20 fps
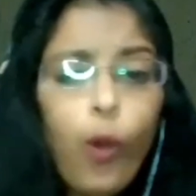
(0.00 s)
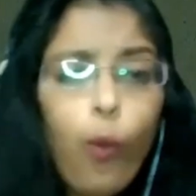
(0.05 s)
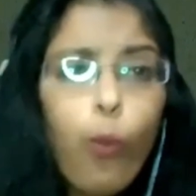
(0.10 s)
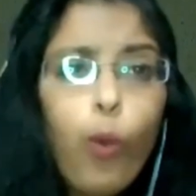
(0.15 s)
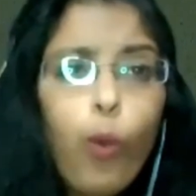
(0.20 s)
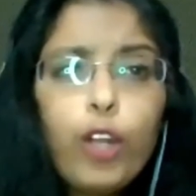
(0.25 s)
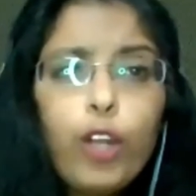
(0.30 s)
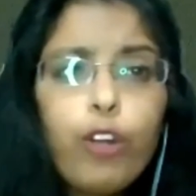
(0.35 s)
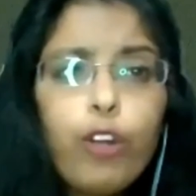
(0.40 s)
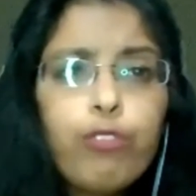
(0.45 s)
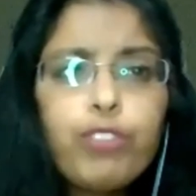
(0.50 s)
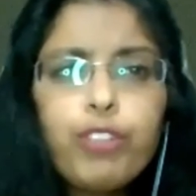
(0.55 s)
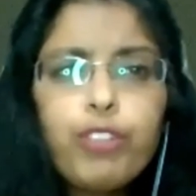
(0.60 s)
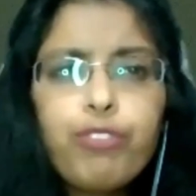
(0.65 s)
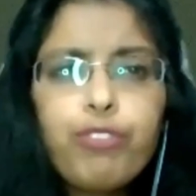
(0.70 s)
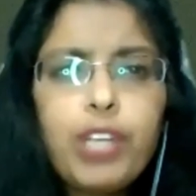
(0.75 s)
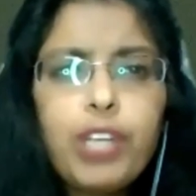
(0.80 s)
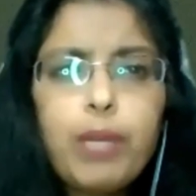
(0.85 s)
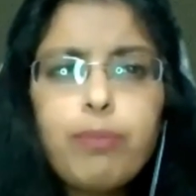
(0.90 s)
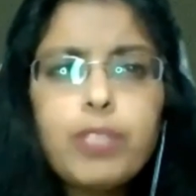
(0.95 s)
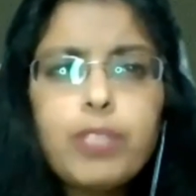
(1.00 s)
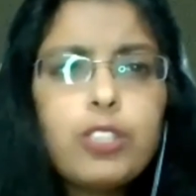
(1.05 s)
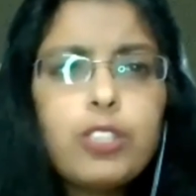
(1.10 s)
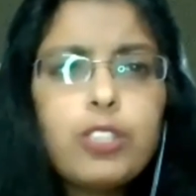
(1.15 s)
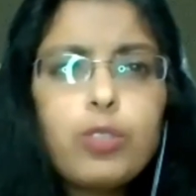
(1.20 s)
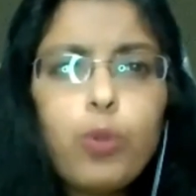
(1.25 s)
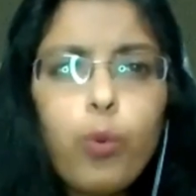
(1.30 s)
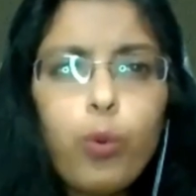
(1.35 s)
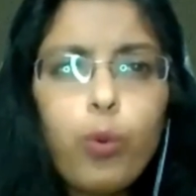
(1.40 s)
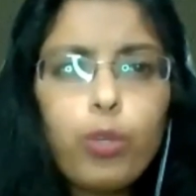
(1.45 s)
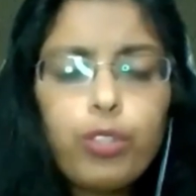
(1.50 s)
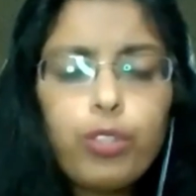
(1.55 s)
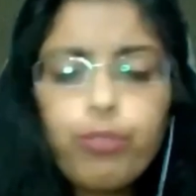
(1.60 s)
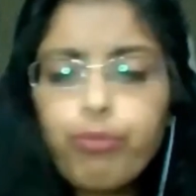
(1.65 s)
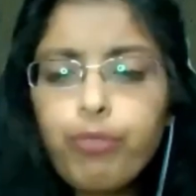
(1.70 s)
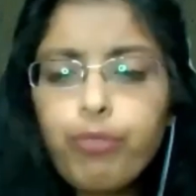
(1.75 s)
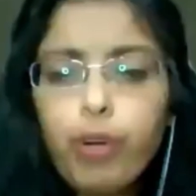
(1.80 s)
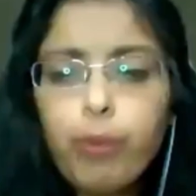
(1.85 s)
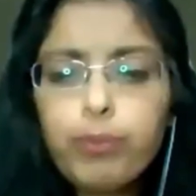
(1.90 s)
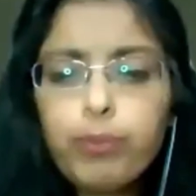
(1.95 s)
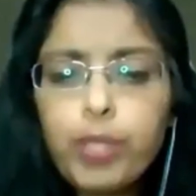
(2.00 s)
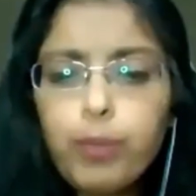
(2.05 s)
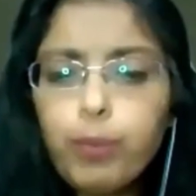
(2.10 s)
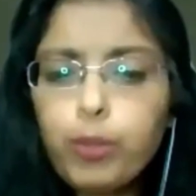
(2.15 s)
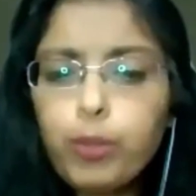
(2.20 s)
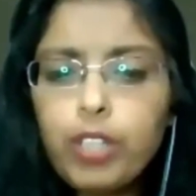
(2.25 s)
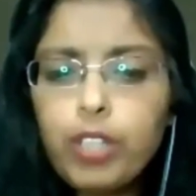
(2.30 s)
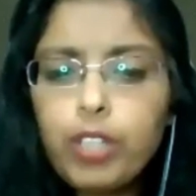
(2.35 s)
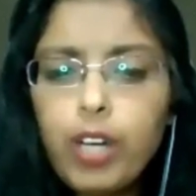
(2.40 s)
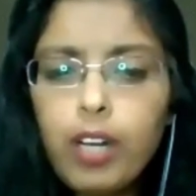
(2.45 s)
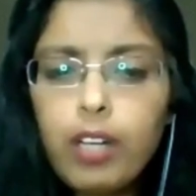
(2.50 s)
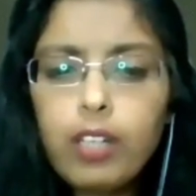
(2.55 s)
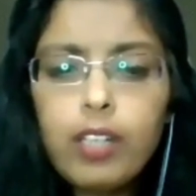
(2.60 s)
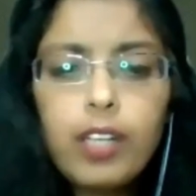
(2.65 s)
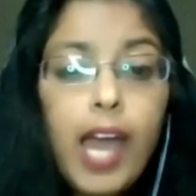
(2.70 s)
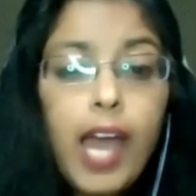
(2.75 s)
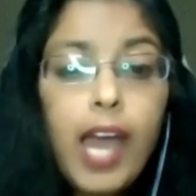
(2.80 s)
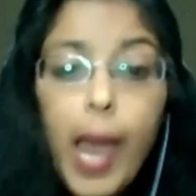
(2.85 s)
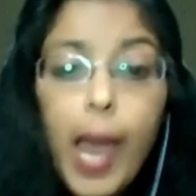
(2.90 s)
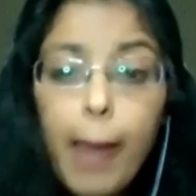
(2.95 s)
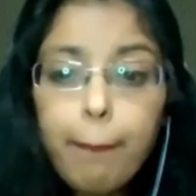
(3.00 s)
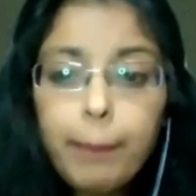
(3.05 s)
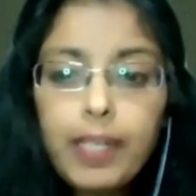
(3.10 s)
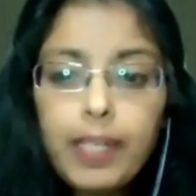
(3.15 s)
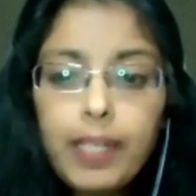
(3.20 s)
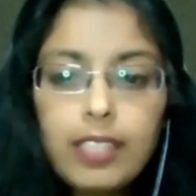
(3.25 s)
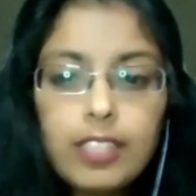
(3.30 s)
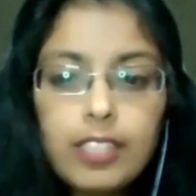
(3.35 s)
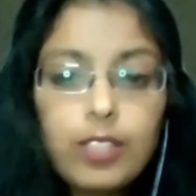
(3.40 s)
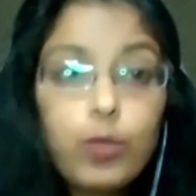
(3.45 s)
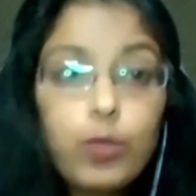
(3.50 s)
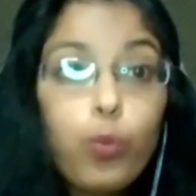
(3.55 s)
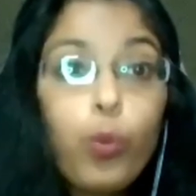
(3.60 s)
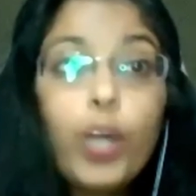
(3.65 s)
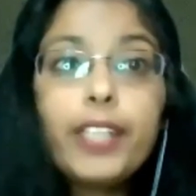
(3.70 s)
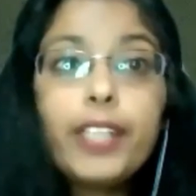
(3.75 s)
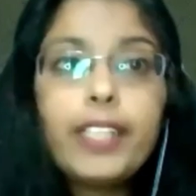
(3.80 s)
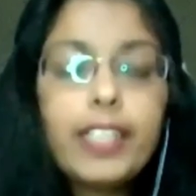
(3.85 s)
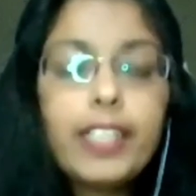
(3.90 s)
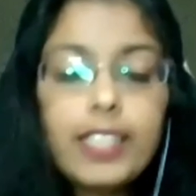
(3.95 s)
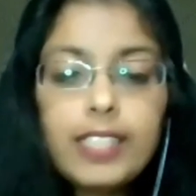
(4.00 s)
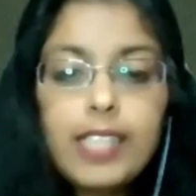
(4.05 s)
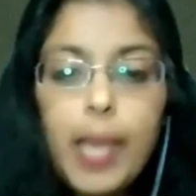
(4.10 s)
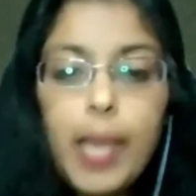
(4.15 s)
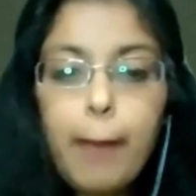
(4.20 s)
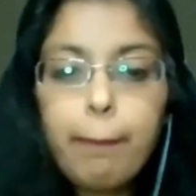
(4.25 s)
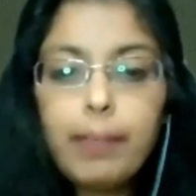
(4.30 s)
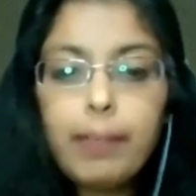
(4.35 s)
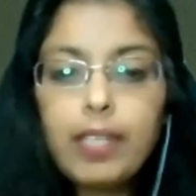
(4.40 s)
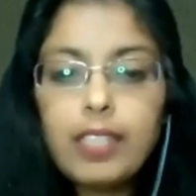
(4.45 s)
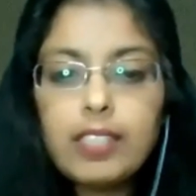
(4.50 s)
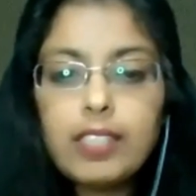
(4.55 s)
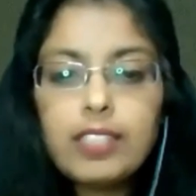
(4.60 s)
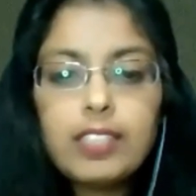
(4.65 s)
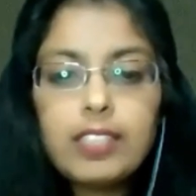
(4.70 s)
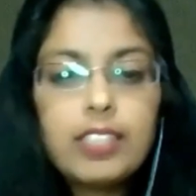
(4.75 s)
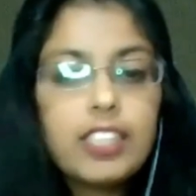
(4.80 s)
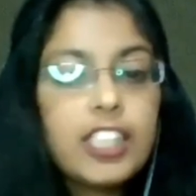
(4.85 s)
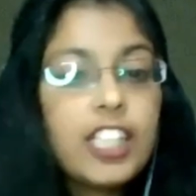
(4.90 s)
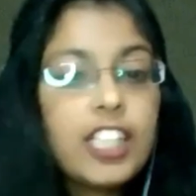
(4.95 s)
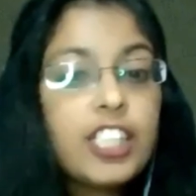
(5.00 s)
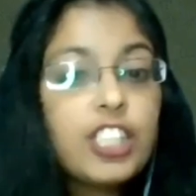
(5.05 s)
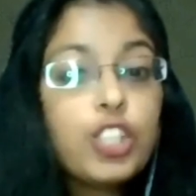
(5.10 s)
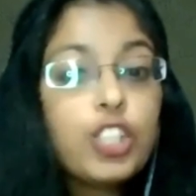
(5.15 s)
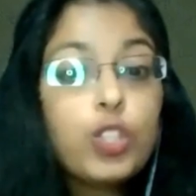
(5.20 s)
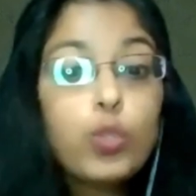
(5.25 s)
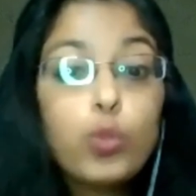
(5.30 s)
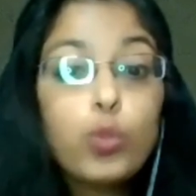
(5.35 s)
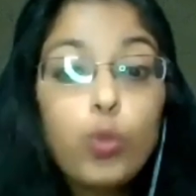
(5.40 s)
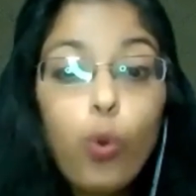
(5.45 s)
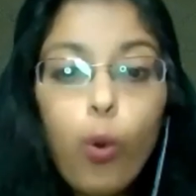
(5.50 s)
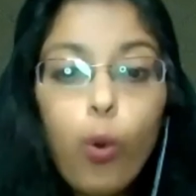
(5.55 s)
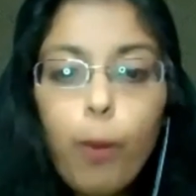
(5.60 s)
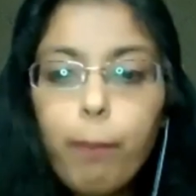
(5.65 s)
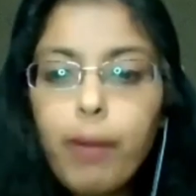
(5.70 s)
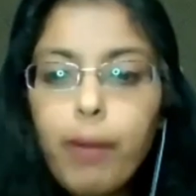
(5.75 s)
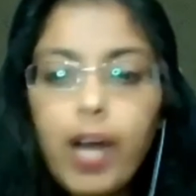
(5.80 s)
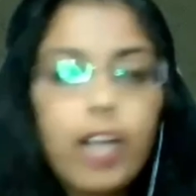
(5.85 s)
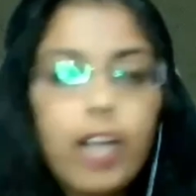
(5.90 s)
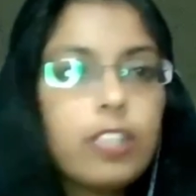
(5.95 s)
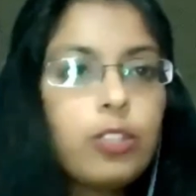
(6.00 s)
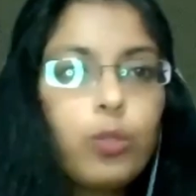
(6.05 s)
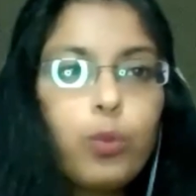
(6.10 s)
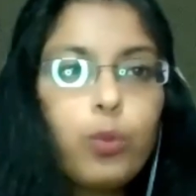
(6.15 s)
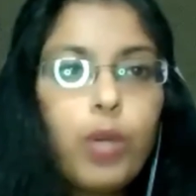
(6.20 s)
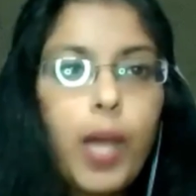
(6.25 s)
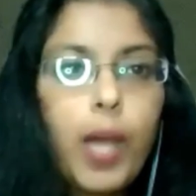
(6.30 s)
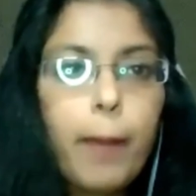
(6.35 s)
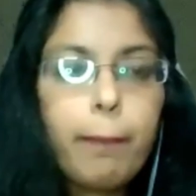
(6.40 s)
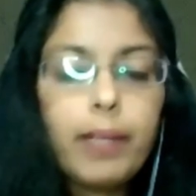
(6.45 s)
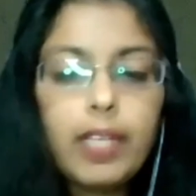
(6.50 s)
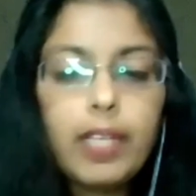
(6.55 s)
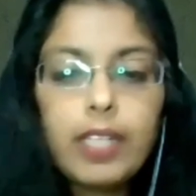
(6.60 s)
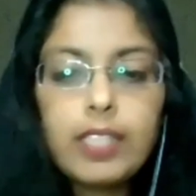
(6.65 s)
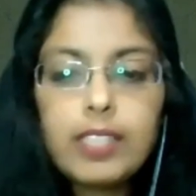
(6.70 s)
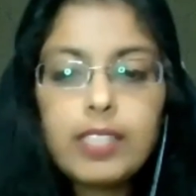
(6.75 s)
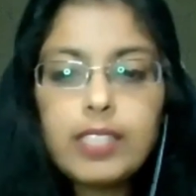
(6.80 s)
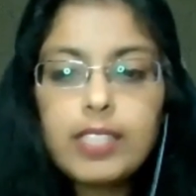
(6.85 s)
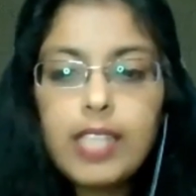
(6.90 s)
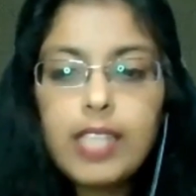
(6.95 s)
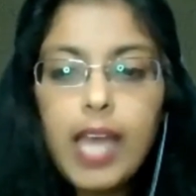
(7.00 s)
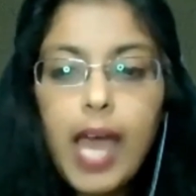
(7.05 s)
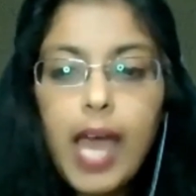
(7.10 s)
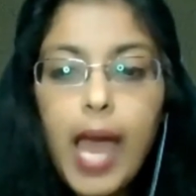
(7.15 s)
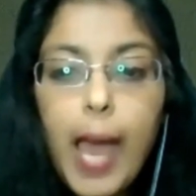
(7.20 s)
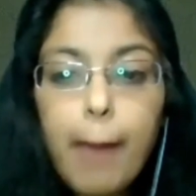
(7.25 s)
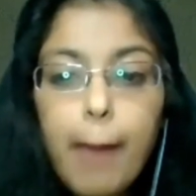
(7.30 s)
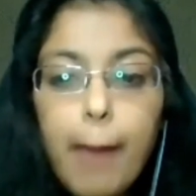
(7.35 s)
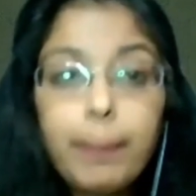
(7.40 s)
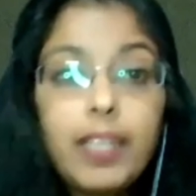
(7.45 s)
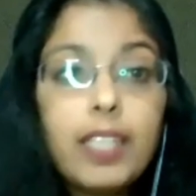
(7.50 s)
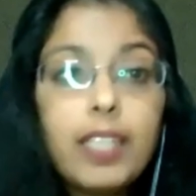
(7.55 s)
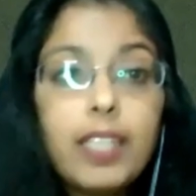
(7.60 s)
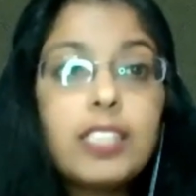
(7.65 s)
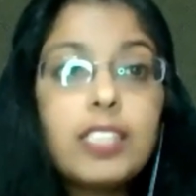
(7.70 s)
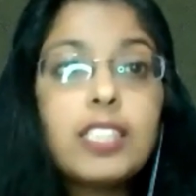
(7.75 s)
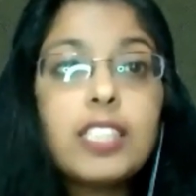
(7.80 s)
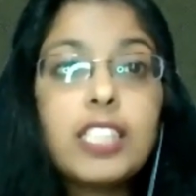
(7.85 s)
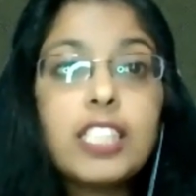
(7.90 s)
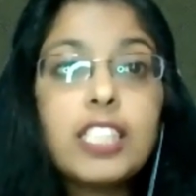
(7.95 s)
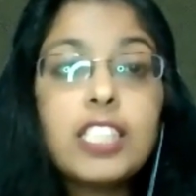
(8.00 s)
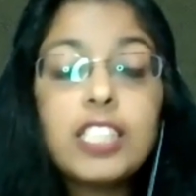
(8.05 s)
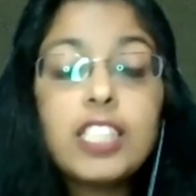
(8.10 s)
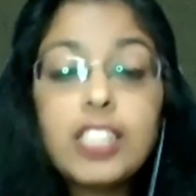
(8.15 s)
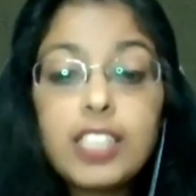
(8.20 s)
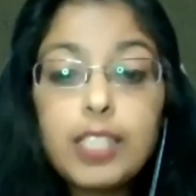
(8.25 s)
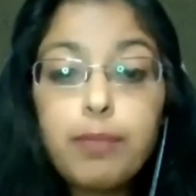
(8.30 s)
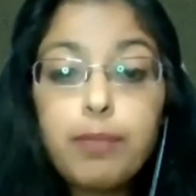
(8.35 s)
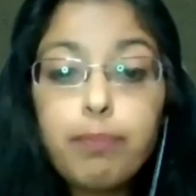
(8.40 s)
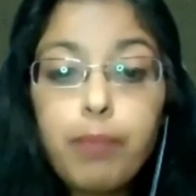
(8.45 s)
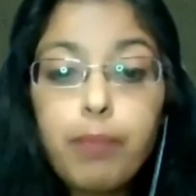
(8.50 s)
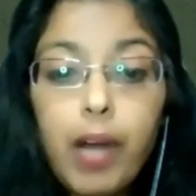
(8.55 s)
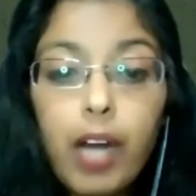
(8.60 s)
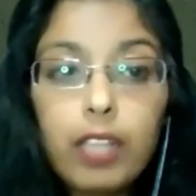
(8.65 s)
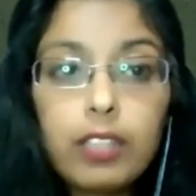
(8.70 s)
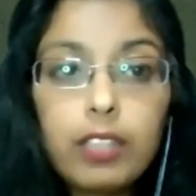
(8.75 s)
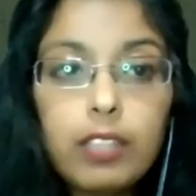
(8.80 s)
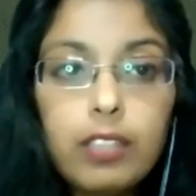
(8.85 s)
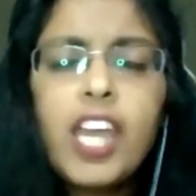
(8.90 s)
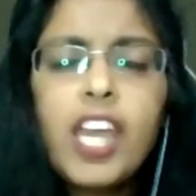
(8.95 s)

one of the famous quote from the Buddha. Happiness. What is happiness? There is no path to happiness. Happiness is the path.